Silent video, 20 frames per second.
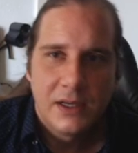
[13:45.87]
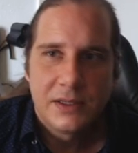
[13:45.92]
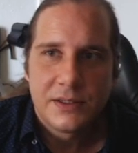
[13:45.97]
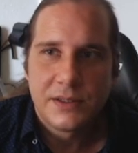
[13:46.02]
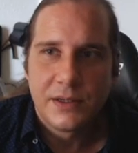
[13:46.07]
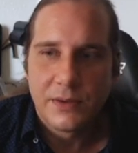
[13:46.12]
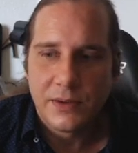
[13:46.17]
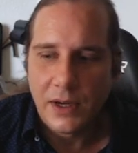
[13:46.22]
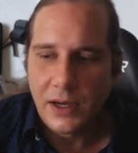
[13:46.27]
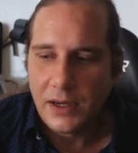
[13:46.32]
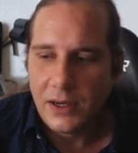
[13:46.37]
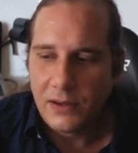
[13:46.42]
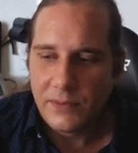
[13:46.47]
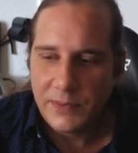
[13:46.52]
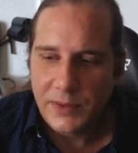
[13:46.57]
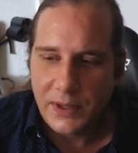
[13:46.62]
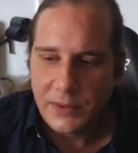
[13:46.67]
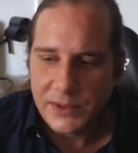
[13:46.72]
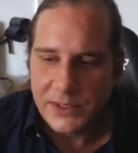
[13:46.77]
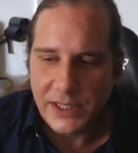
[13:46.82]
So I hope
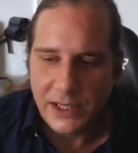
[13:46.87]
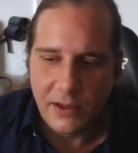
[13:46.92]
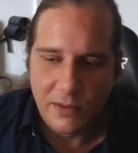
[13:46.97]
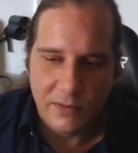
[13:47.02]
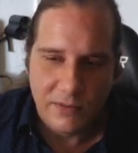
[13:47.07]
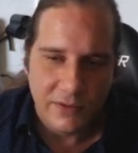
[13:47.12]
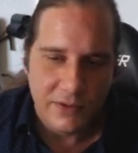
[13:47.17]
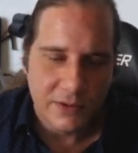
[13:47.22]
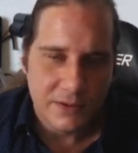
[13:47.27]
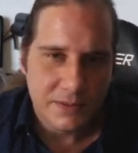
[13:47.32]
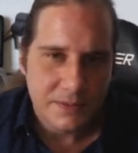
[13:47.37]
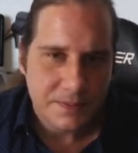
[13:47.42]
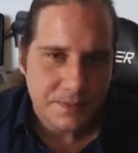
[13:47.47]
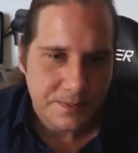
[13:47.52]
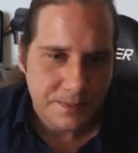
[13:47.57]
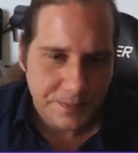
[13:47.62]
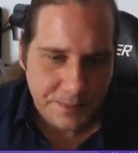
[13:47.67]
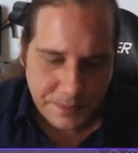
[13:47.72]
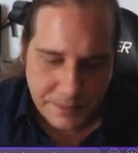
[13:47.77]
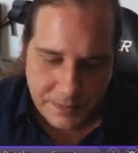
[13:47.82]
that was helpful.
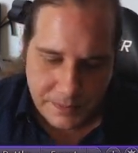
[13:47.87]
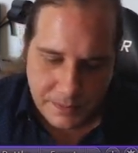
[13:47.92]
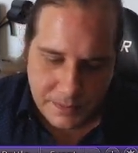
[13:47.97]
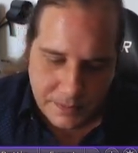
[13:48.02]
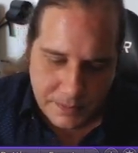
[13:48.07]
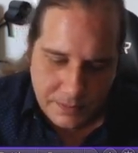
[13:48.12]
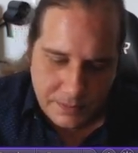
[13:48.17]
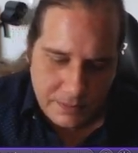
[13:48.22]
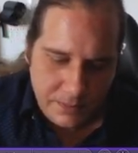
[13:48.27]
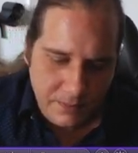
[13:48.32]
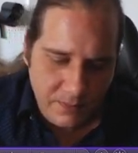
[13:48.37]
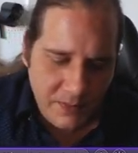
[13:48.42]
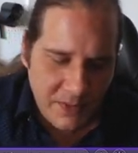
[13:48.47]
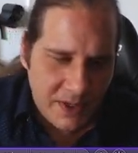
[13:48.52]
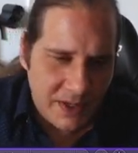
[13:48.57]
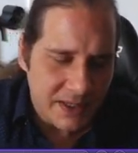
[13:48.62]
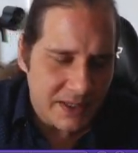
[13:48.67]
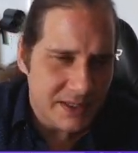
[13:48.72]
Like